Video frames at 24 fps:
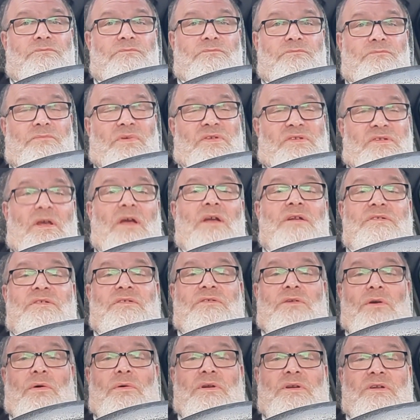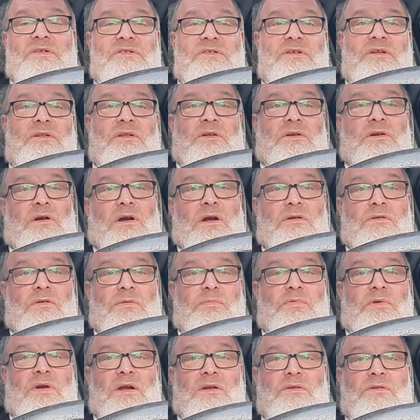Besides going to see the
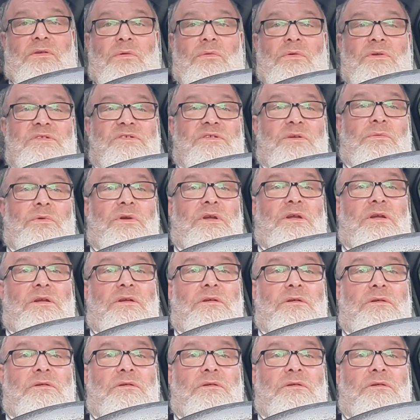chiropractor once a week.